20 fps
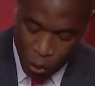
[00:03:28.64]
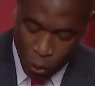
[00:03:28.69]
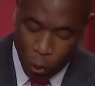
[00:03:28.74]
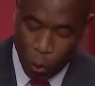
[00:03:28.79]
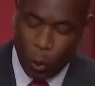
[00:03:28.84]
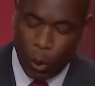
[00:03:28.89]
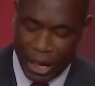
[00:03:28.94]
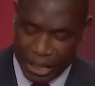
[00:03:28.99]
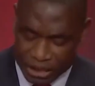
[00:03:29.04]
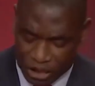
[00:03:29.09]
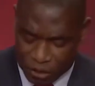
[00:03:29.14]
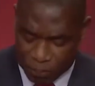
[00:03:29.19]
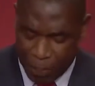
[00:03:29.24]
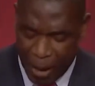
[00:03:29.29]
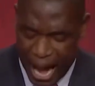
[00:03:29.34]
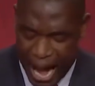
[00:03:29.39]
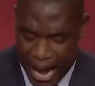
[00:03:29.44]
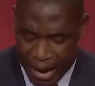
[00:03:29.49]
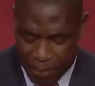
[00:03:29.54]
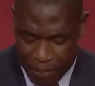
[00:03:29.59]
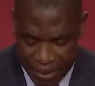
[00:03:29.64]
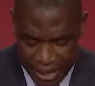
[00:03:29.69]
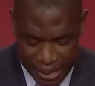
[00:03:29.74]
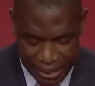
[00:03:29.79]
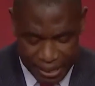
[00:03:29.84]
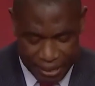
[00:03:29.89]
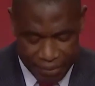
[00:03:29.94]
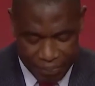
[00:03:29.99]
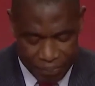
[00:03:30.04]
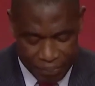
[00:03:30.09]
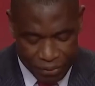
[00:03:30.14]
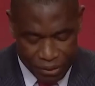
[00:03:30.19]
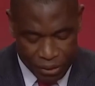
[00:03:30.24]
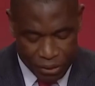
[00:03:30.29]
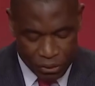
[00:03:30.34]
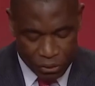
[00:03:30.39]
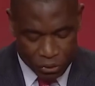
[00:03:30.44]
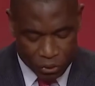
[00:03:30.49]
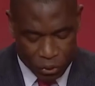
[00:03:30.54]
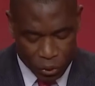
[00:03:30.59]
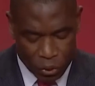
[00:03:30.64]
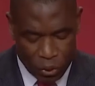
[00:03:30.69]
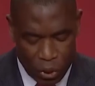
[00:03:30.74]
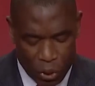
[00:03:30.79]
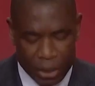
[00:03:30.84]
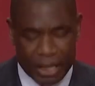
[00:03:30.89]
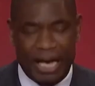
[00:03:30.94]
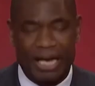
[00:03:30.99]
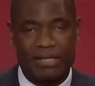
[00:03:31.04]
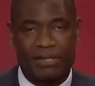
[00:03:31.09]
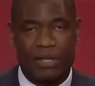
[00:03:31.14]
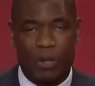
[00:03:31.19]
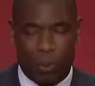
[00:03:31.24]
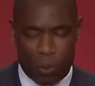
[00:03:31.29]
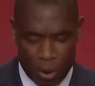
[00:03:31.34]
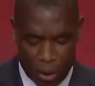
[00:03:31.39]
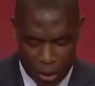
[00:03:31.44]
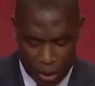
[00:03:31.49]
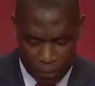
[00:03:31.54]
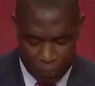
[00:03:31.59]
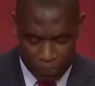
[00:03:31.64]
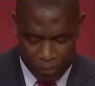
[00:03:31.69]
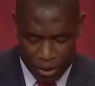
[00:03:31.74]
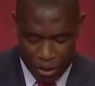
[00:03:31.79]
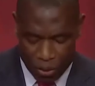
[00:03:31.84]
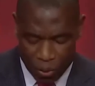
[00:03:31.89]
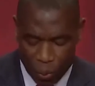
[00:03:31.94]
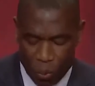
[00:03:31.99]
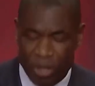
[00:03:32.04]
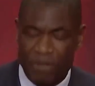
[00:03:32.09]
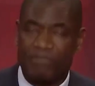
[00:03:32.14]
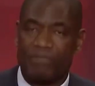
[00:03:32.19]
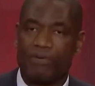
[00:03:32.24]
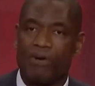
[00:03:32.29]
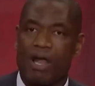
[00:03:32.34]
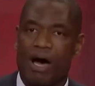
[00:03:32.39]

who inspired me to look at the world with